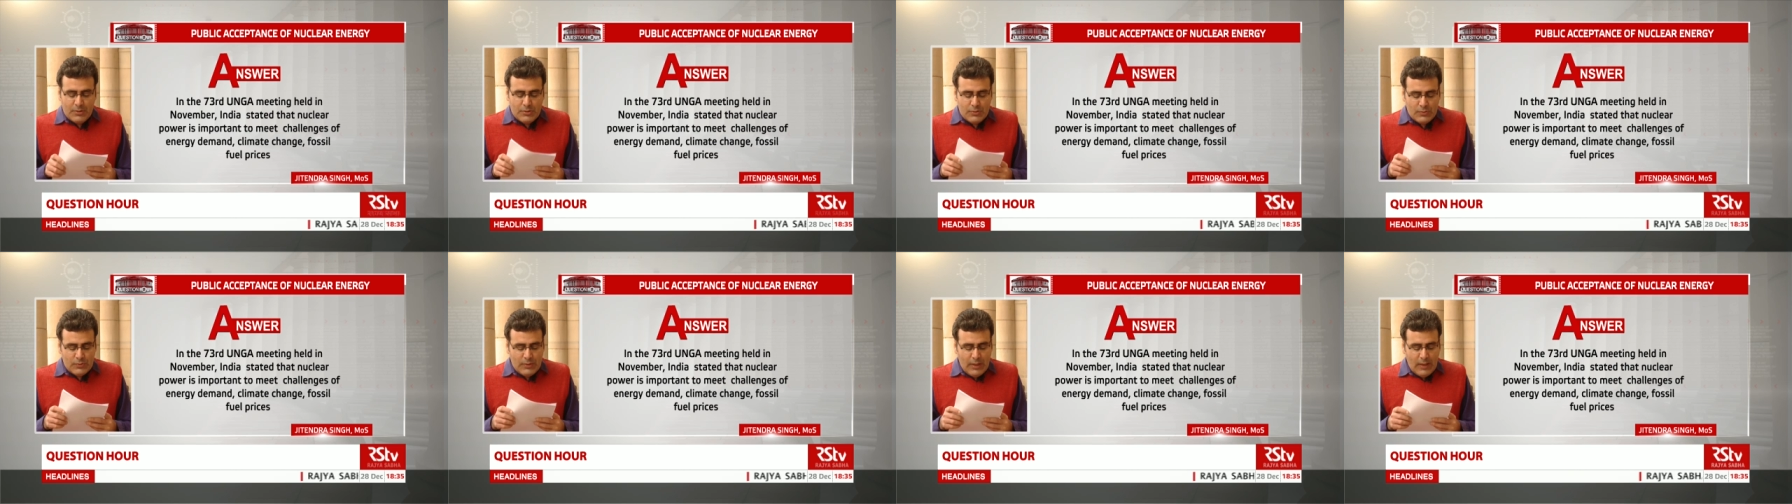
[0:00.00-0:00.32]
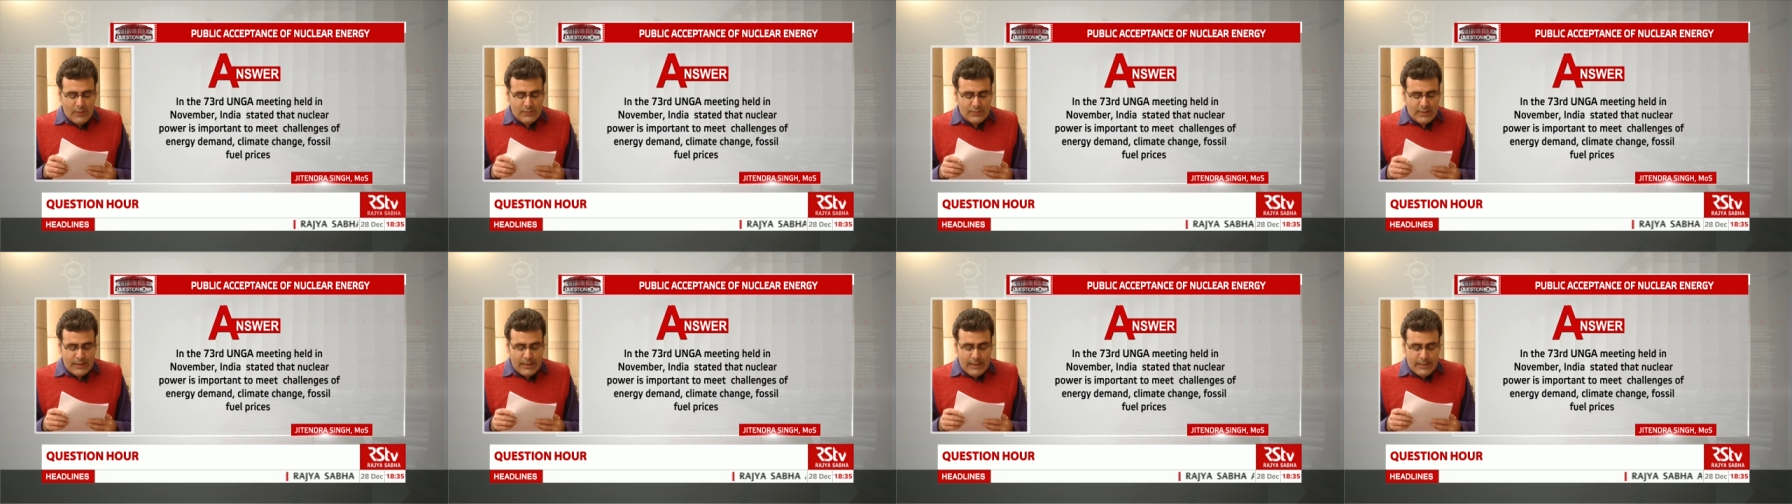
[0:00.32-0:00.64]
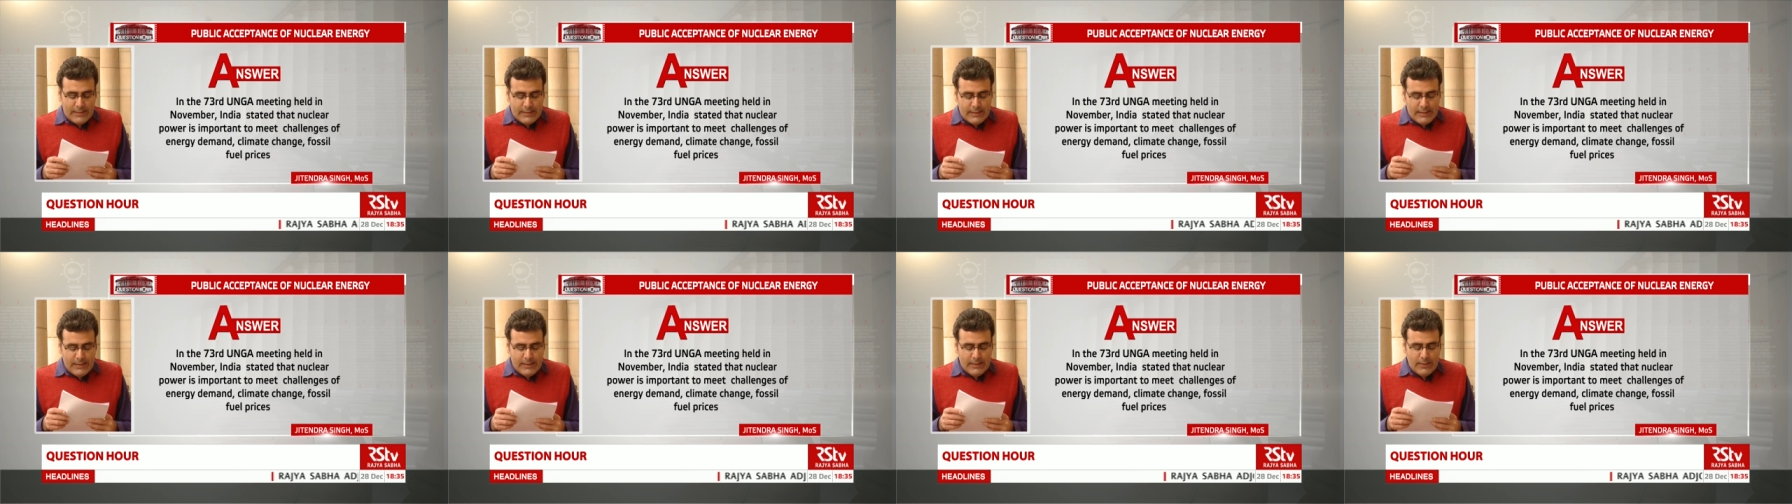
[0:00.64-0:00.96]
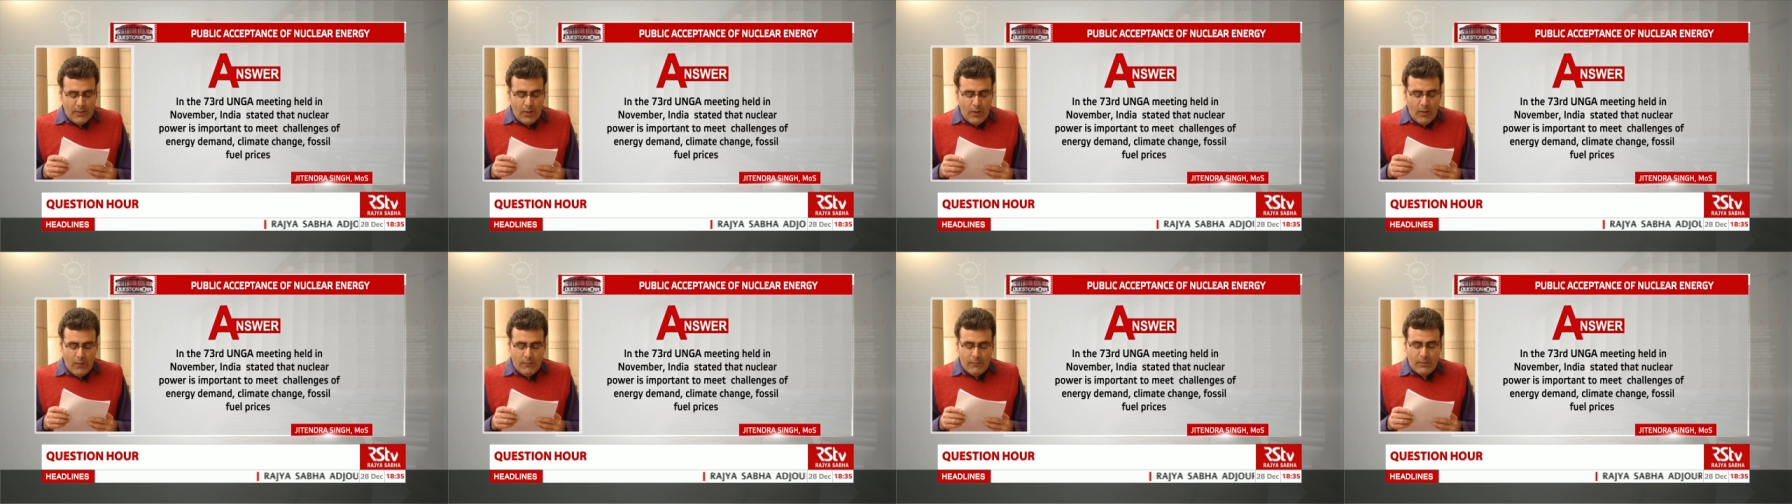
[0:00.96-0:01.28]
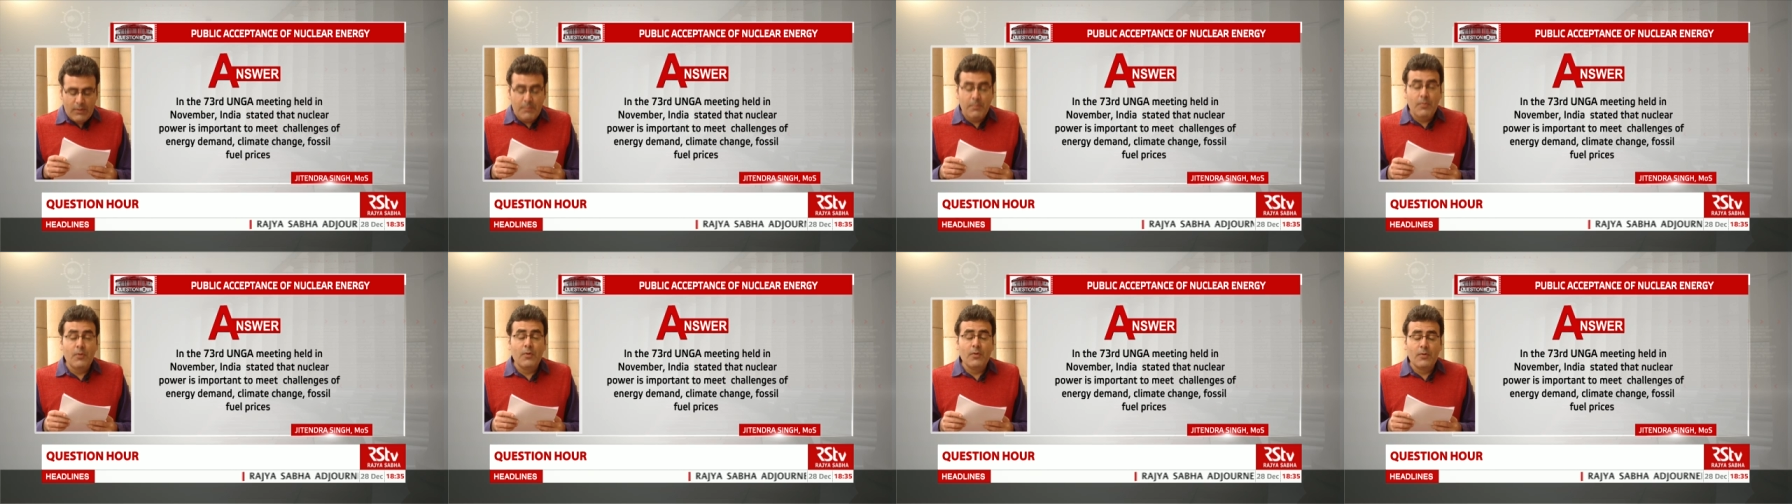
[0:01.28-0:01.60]
2018 on
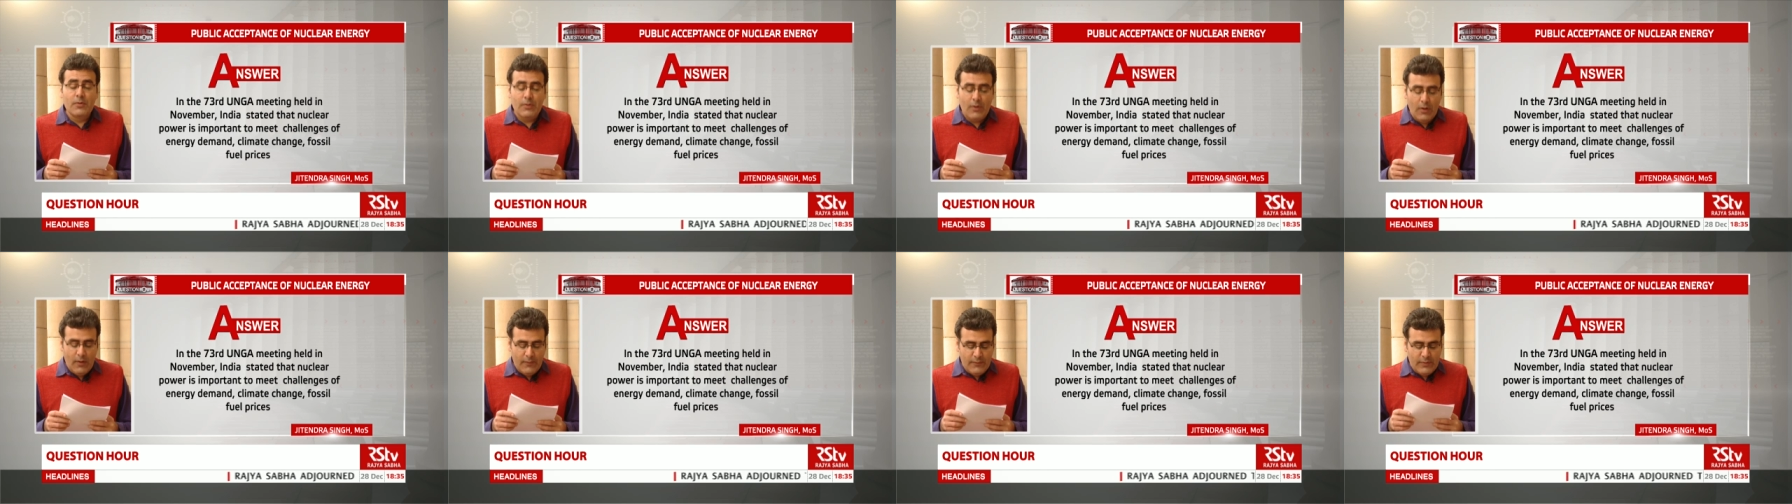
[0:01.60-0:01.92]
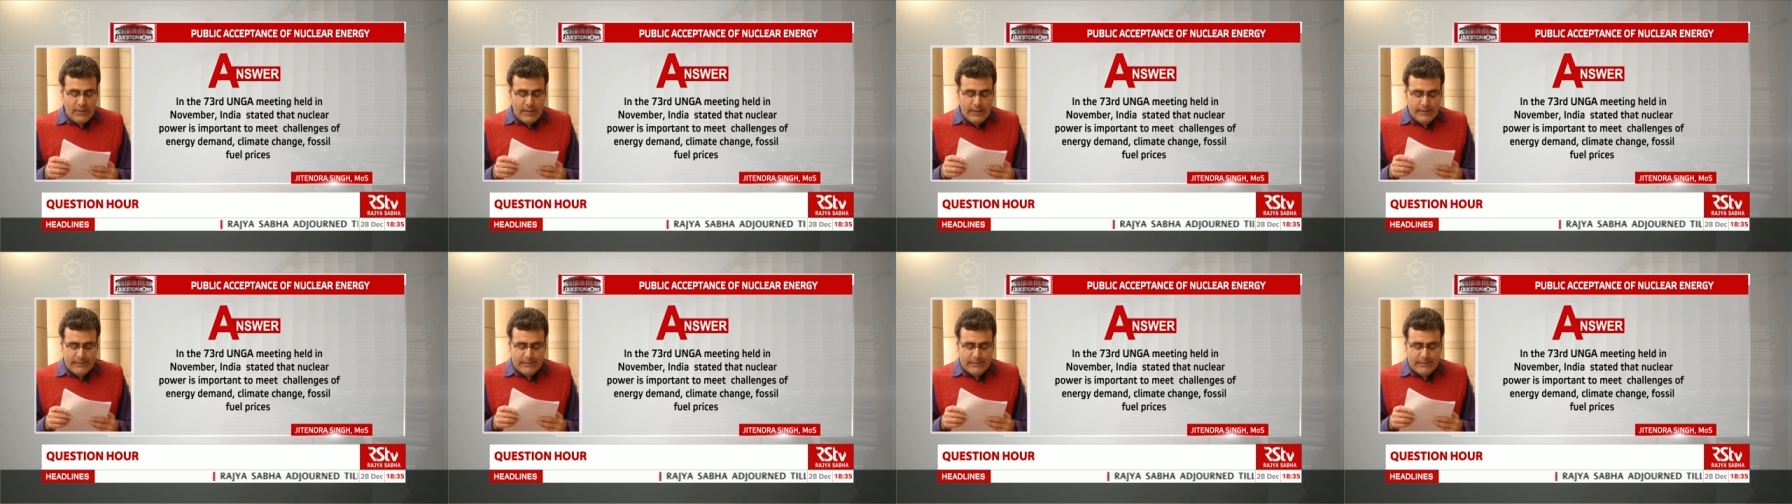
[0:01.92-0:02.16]
report of the